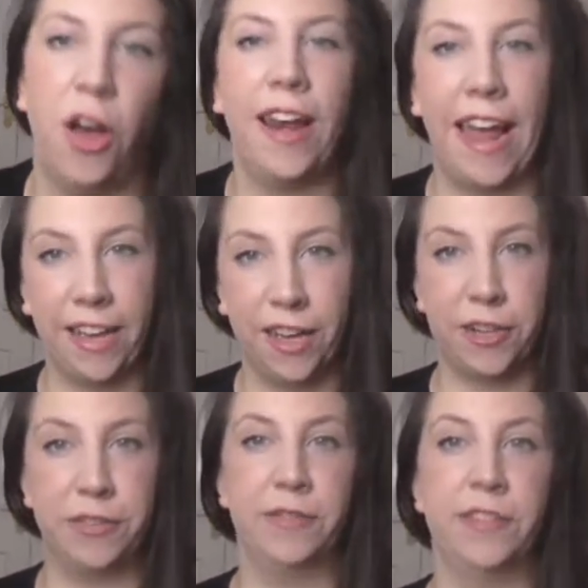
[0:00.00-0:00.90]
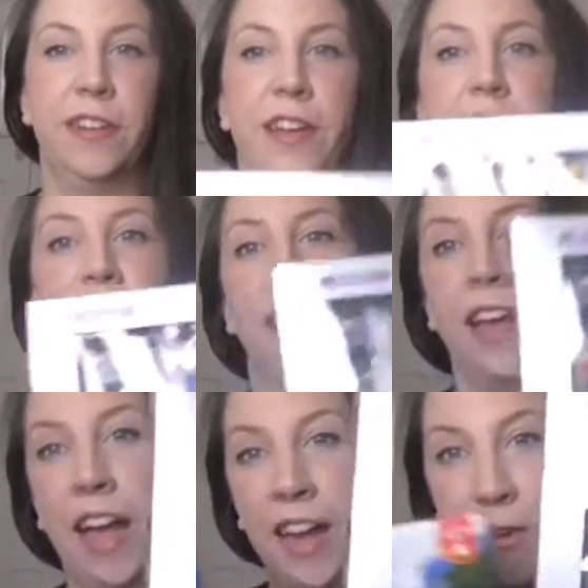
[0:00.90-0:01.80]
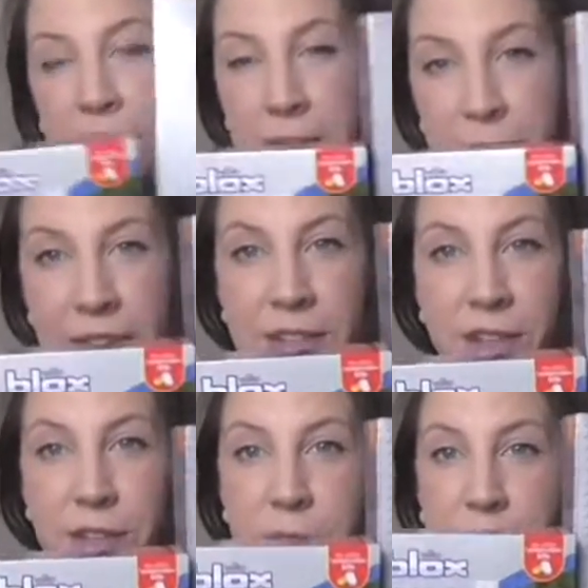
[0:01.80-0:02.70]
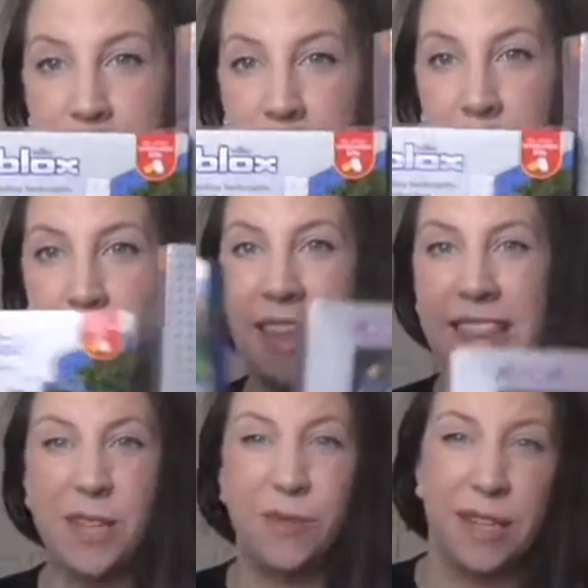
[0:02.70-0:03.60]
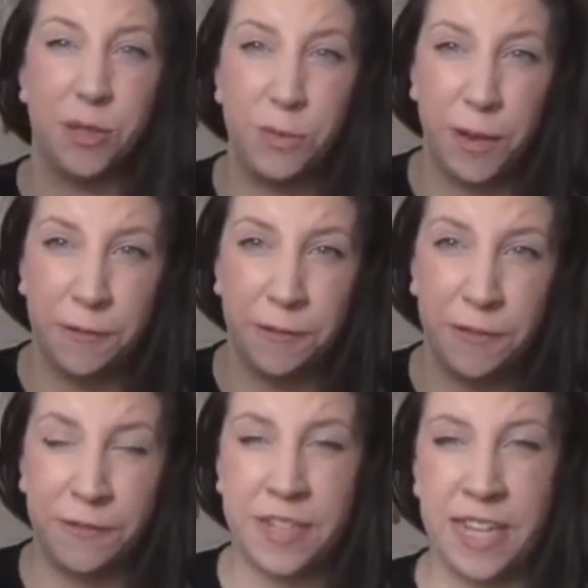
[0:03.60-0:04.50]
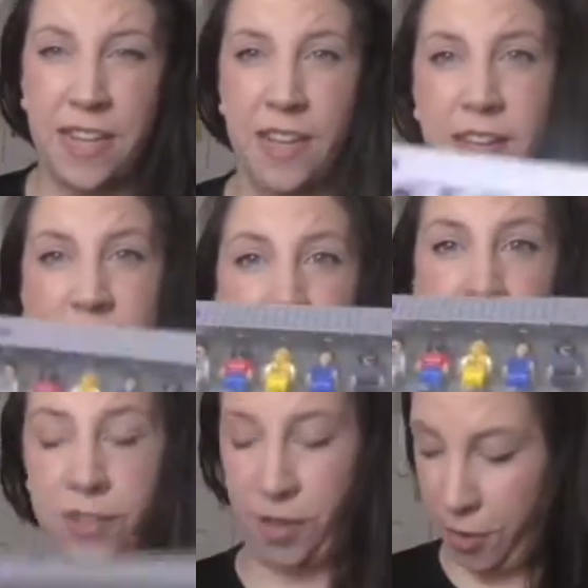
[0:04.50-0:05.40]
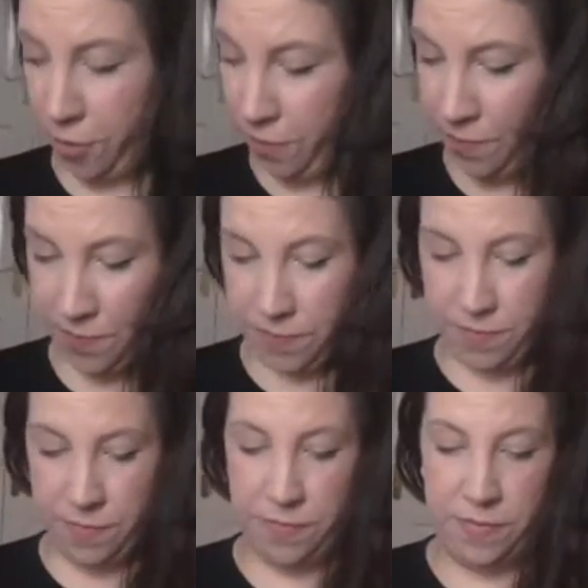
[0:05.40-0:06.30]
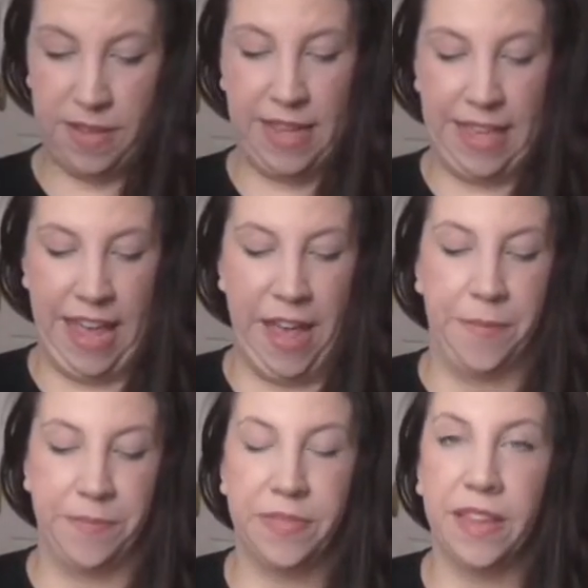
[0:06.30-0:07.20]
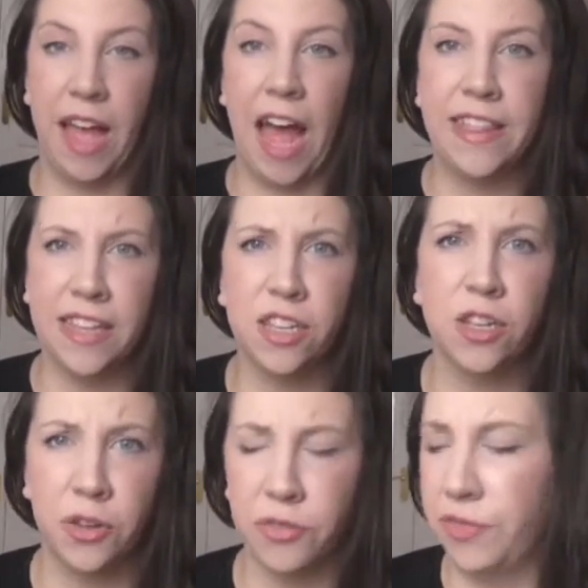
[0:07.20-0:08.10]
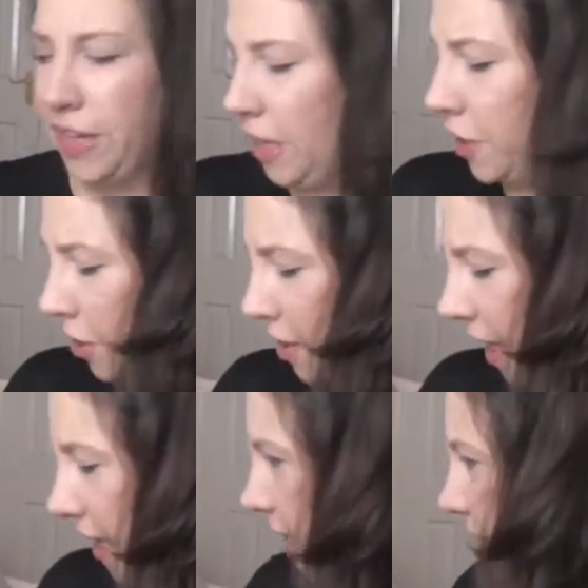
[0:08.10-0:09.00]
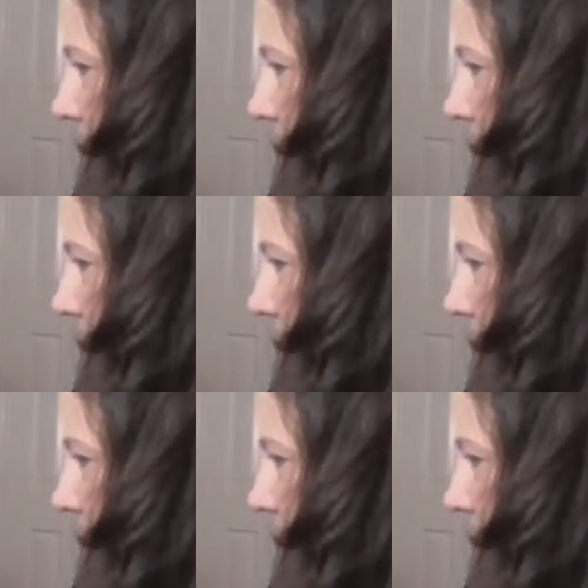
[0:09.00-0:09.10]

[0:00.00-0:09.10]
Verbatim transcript: got Lego and you can build onto it now, I think these were like two pounds fifty, so yeah, and they've got really good kits